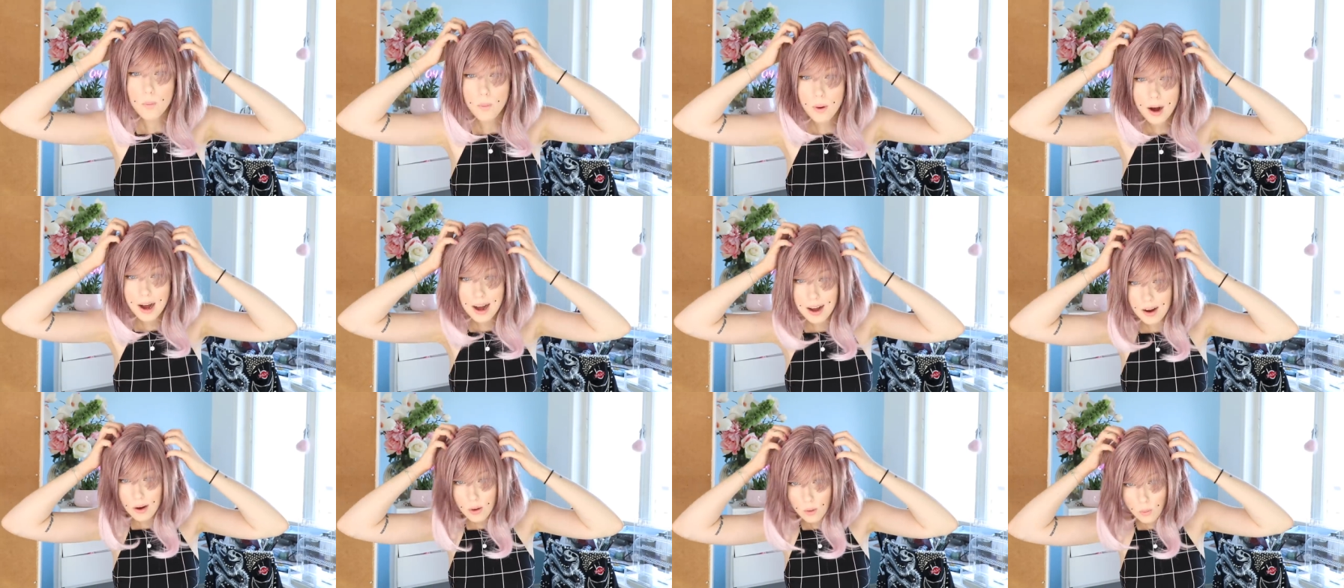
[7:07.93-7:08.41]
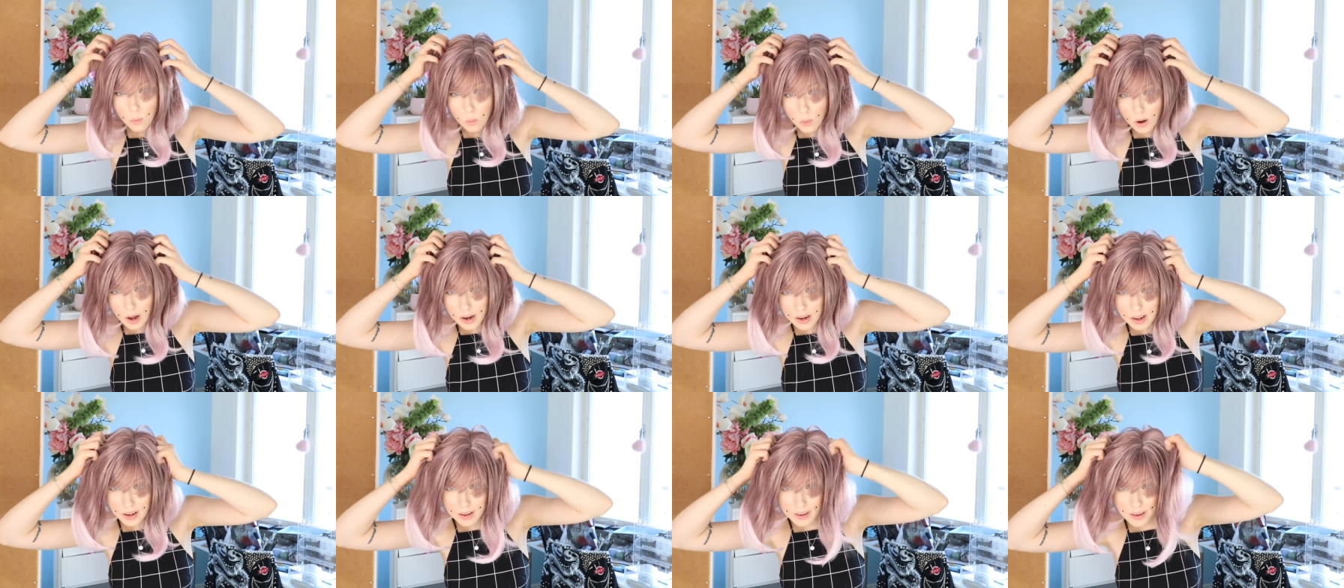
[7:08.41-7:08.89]
Wow,
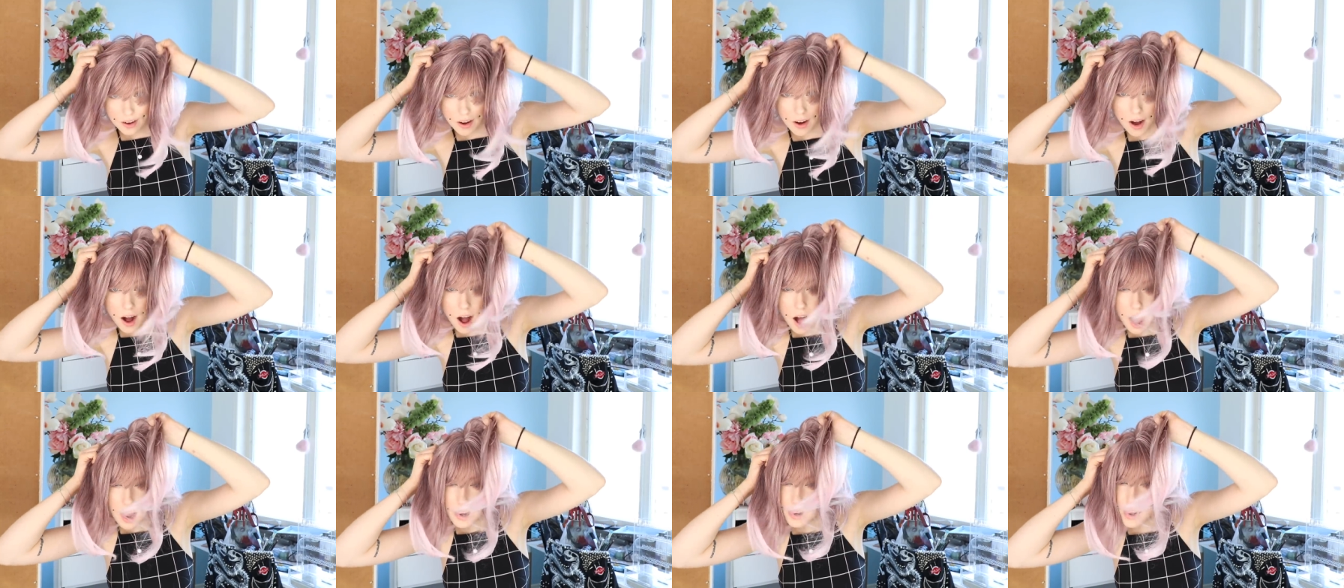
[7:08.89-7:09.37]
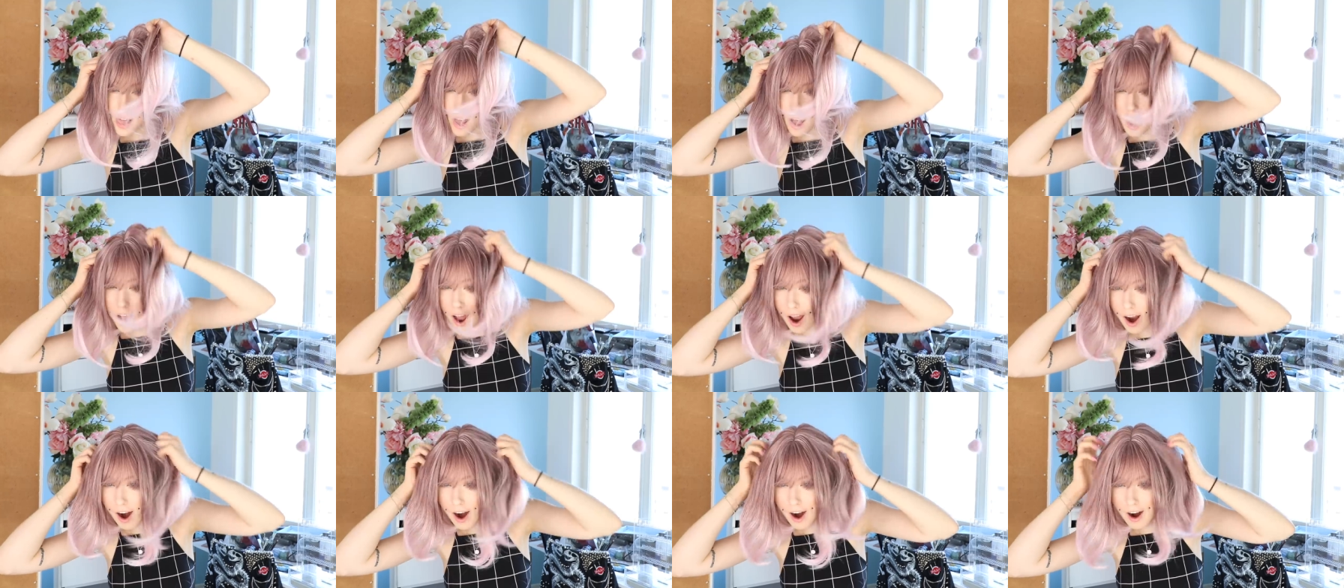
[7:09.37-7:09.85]
what a
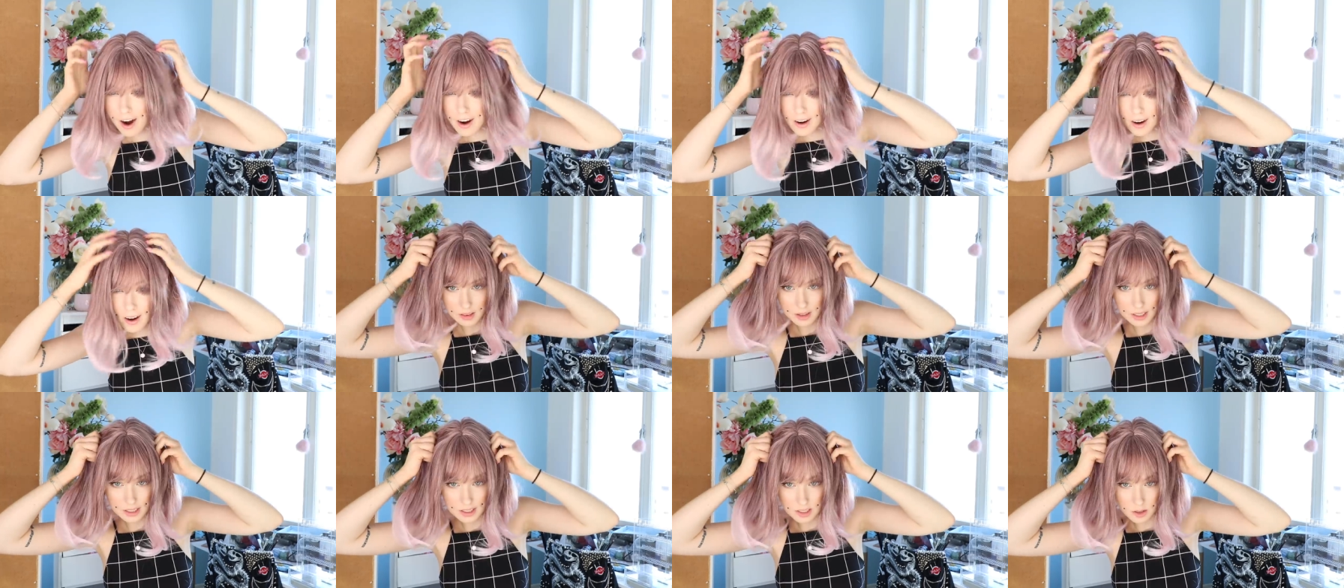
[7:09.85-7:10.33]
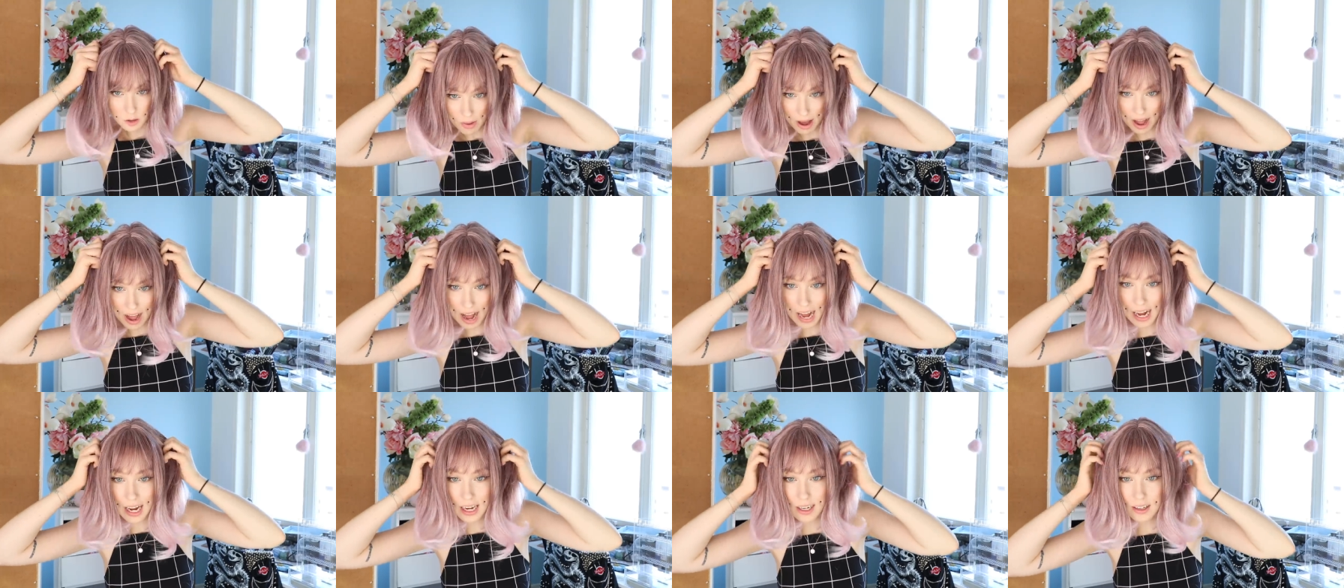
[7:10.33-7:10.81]
color. This
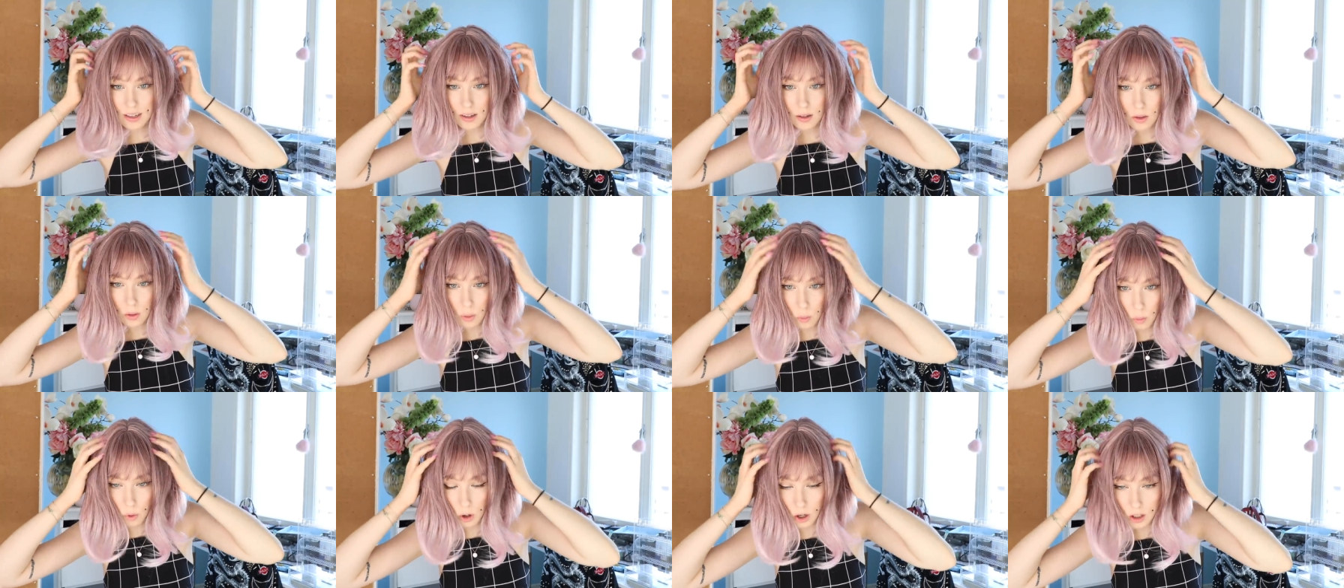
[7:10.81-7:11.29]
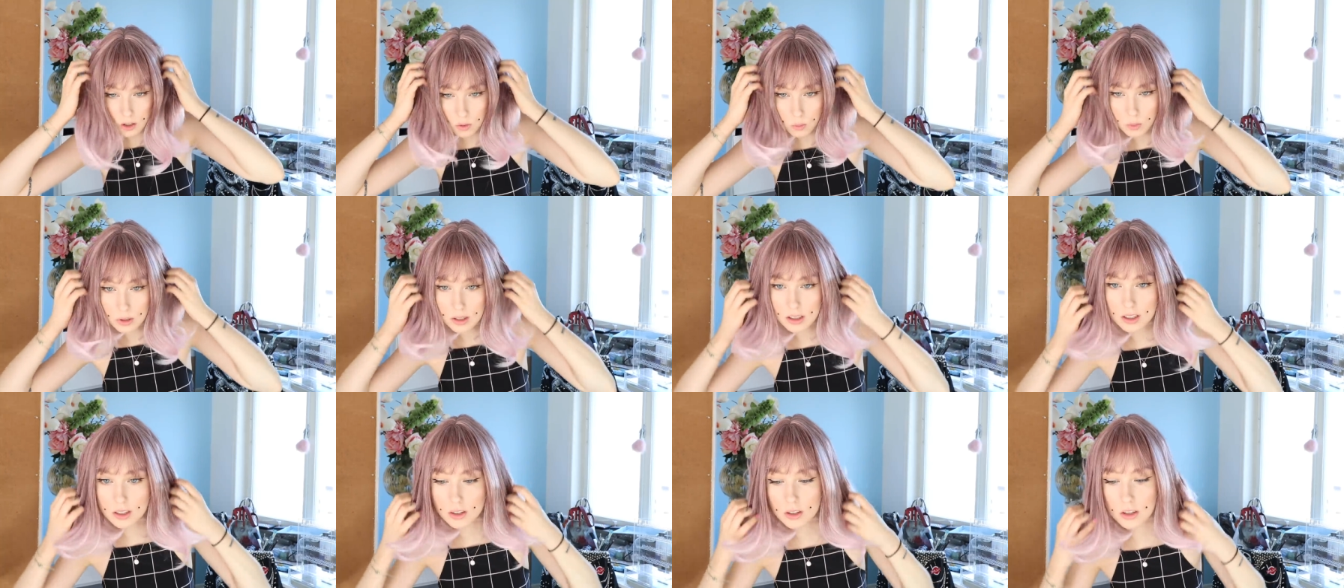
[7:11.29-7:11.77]
bang worked
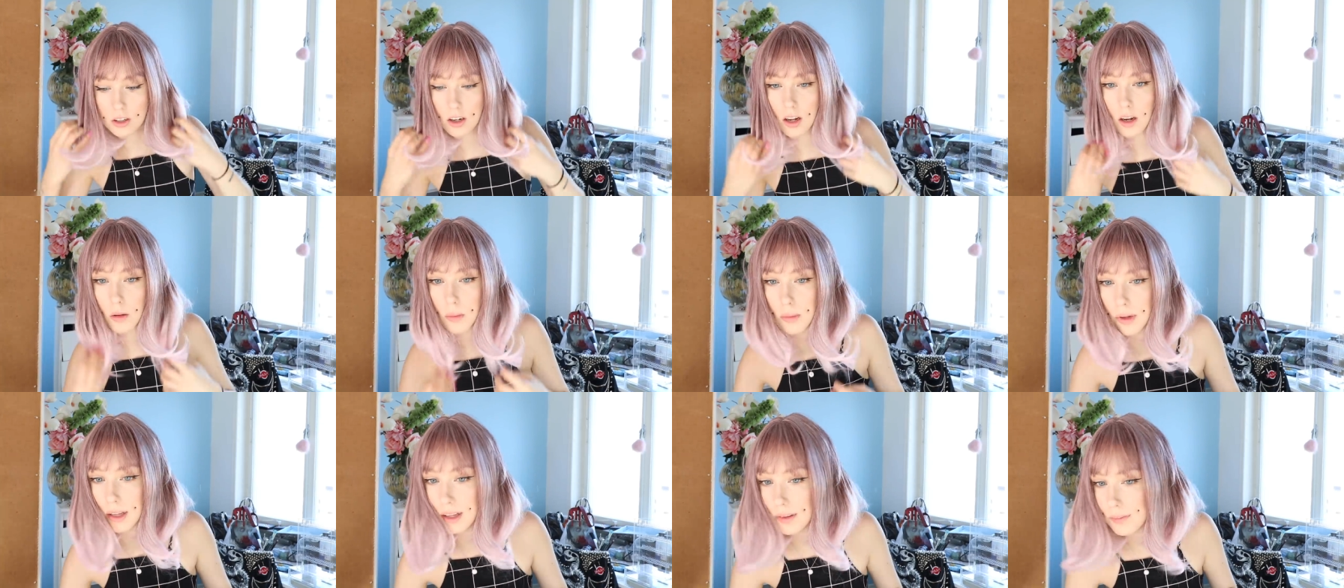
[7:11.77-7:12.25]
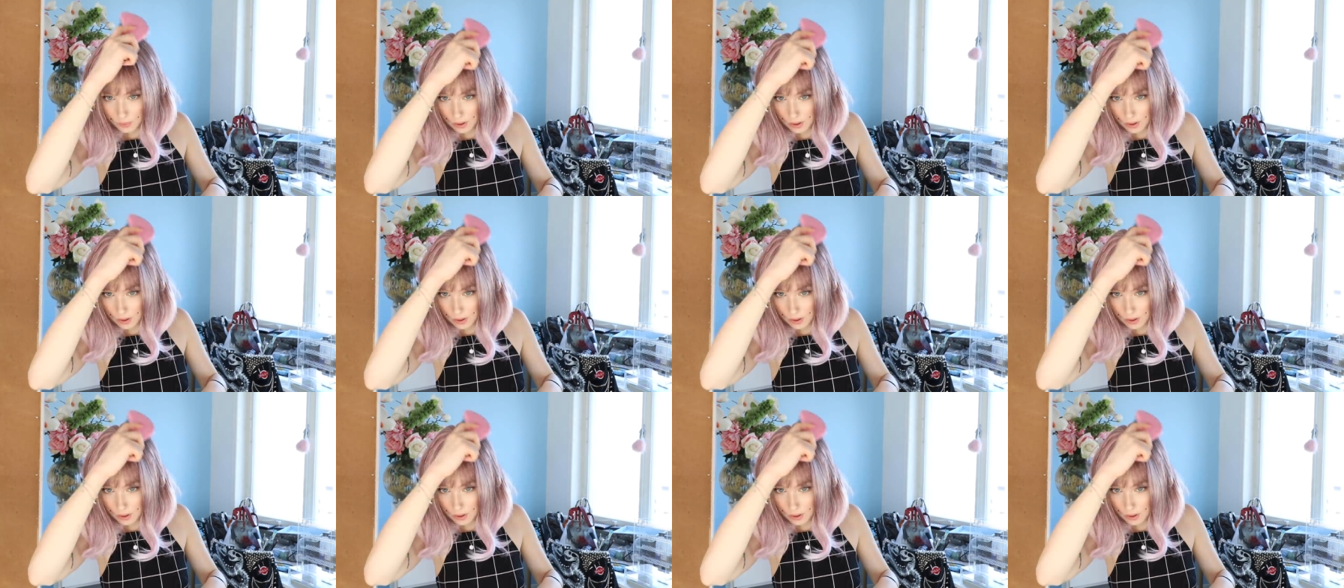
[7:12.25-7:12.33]
really good on me.